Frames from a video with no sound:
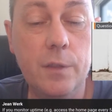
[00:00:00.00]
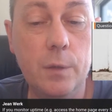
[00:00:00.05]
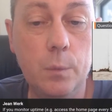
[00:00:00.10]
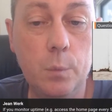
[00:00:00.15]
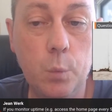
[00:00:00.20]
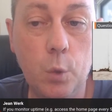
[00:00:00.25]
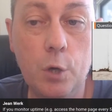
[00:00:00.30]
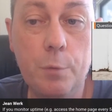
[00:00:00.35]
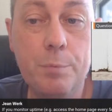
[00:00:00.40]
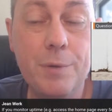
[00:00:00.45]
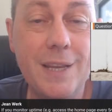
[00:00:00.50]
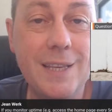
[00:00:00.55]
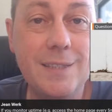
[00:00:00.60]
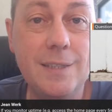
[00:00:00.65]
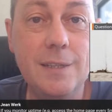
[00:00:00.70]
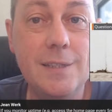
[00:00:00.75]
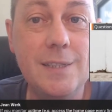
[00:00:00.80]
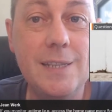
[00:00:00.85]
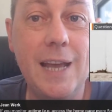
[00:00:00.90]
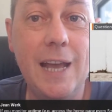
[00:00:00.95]
The WordPress
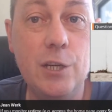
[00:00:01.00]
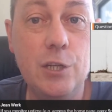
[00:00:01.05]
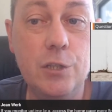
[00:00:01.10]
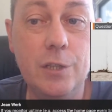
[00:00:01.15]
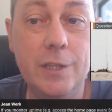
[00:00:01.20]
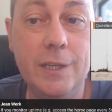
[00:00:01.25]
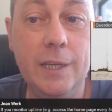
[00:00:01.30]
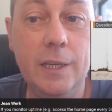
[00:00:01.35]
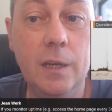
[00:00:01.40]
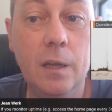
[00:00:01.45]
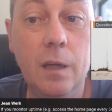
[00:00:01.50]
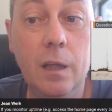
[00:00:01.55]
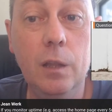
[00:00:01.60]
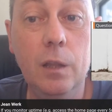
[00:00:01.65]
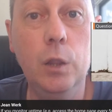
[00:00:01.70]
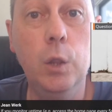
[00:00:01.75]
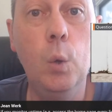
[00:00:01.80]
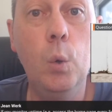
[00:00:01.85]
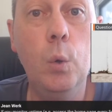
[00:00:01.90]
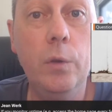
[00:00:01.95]
needs to actually
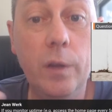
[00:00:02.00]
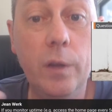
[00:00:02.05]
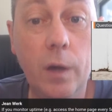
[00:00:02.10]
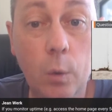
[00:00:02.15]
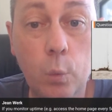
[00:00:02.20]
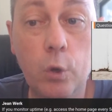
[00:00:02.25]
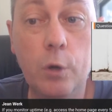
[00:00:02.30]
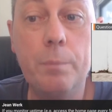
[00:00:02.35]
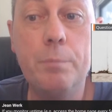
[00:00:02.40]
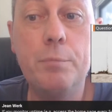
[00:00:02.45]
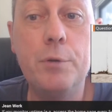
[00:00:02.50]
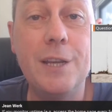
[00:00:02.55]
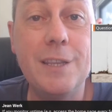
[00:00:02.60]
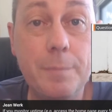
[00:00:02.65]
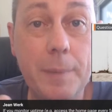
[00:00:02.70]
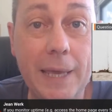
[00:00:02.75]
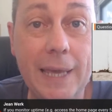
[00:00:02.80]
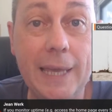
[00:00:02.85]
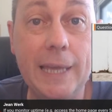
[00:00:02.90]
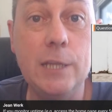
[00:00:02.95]
load a
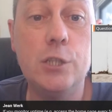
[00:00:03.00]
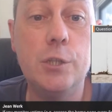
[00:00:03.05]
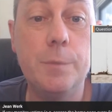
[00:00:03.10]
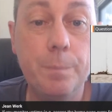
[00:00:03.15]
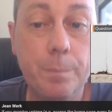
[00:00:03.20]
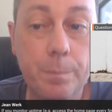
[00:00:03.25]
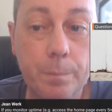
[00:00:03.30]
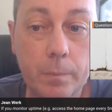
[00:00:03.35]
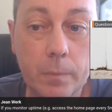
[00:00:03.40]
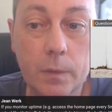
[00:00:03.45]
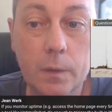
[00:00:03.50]
WordPress page.